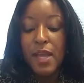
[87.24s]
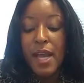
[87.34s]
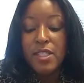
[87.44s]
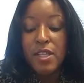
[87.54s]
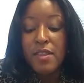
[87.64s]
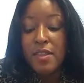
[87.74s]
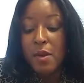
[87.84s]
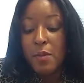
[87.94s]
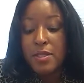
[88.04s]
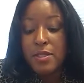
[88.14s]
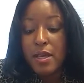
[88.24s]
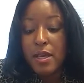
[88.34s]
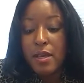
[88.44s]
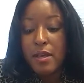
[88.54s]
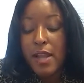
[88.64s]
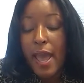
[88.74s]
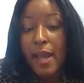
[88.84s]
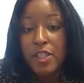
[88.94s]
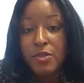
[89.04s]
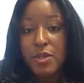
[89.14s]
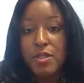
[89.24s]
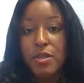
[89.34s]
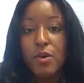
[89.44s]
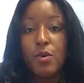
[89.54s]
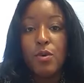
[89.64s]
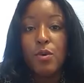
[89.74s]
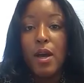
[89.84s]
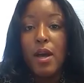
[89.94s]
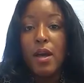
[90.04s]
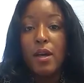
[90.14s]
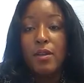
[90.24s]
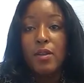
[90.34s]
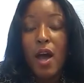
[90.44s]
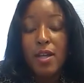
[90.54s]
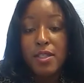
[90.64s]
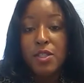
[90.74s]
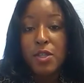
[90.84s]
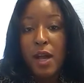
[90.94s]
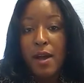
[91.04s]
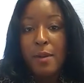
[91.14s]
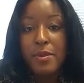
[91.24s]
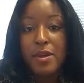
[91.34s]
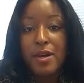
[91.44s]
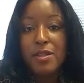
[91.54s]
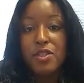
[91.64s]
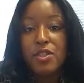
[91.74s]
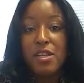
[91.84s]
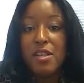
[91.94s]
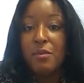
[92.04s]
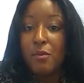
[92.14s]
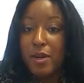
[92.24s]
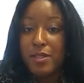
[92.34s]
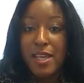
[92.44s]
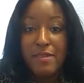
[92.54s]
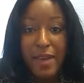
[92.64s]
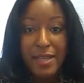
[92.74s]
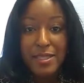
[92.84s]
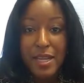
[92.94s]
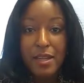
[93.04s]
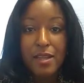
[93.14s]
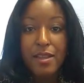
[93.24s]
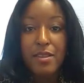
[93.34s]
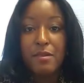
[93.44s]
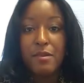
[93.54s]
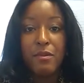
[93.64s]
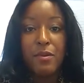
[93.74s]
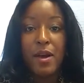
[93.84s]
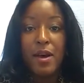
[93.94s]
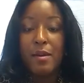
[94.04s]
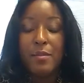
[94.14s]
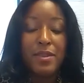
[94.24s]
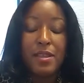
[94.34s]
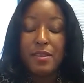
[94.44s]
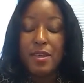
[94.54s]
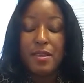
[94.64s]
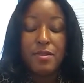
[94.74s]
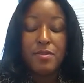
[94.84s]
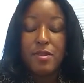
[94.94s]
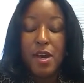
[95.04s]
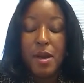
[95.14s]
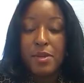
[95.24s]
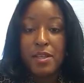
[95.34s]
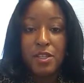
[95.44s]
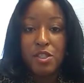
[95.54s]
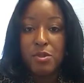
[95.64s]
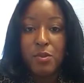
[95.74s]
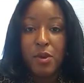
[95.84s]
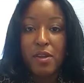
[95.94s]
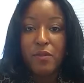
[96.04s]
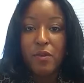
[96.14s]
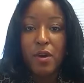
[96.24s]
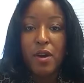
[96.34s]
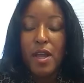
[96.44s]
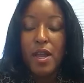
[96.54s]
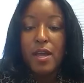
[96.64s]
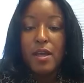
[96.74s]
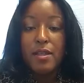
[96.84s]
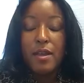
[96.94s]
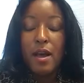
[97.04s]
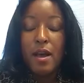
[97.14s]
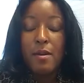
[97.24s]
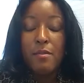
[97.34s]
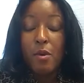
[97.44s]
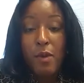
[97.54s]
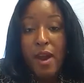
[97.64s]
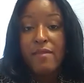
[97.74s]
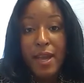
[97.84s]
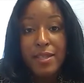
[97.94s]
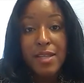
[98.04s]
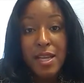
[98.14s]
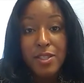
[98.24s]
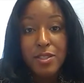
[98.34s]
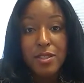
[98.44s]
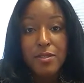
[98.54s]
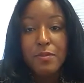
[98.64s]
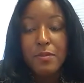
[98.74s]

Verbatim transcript: I saw that there was a, uh, an actress who lost a job because she didn't want to get vaccinated. Um, I think the the company that she was working for um, required vaccinations,